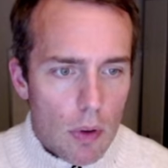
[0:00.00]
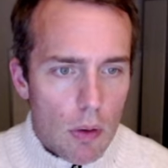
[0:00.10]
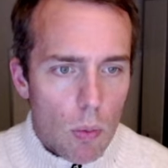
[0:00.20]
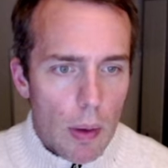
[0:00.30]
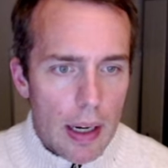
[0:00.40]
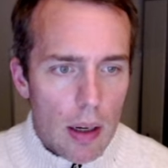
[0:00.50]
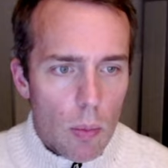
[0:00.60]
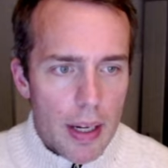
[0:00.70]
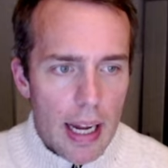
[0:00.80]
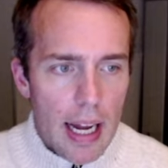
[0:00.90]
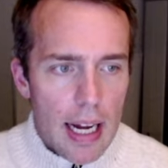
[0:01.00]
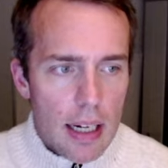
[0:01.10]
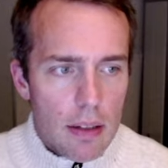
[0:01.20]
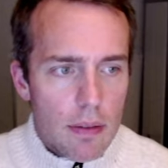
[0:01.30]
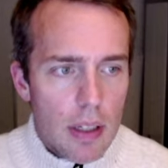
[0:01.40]
where we
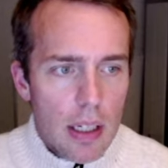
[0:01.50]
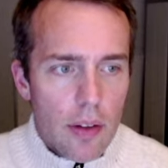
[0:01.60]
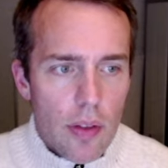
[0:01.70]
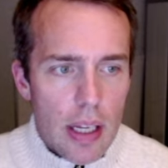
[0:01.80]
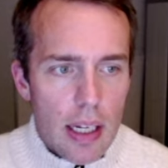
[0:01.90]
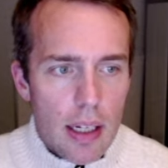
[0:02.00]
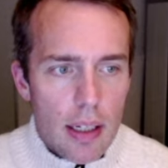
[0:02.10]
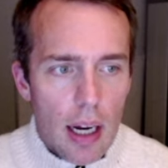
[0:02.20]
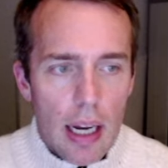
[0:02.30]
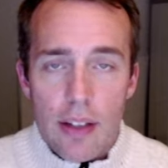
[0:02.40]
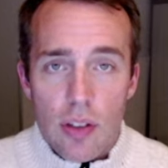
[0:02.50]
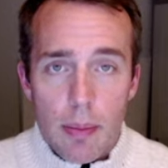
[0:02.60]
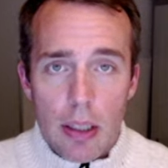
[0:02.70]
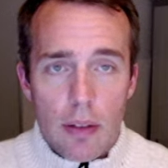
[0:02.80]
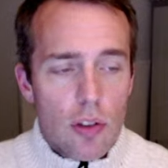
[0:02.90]
have the highest
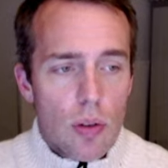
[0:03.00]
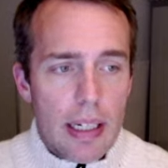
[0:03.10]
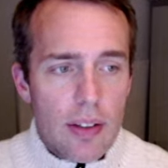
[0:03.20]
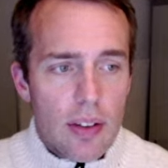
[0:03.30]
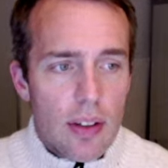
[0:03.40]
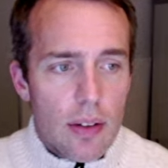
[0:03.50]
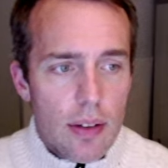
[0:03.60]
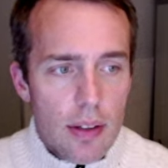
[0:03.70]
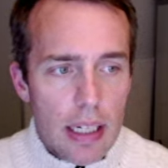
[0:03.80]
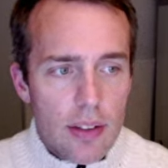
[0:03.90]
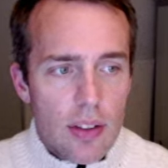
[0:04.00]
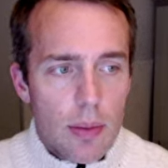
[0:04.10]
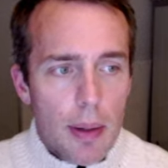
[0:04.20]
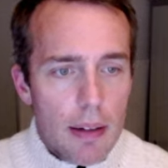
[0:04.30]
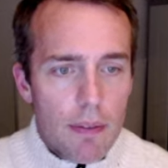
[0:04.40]
amount of strikes in Texas
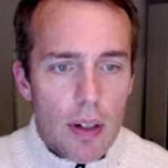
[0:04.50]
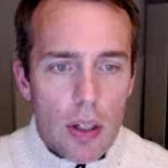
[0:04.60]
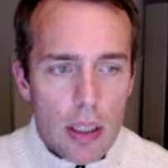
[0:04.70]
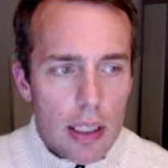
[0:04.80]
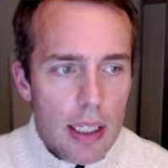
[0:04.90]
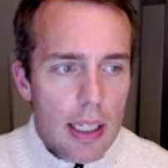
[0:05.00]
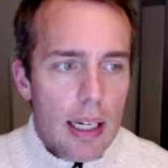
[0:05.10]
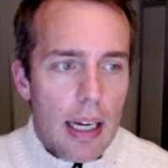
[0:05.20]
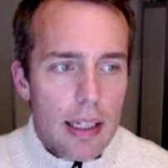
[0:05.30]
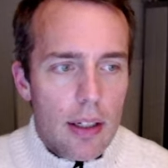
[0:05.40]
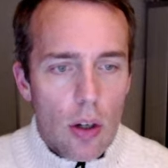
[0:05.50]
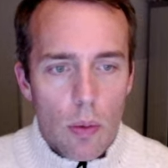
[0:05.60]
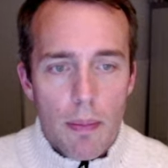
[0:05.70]
by far and home